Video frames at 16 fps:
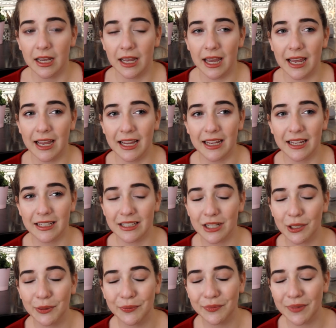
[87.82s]
And
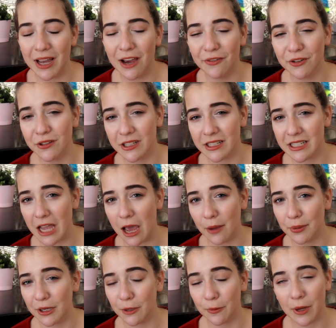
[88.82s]
after this
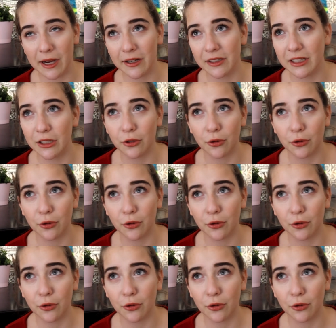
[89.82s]
happened, apparently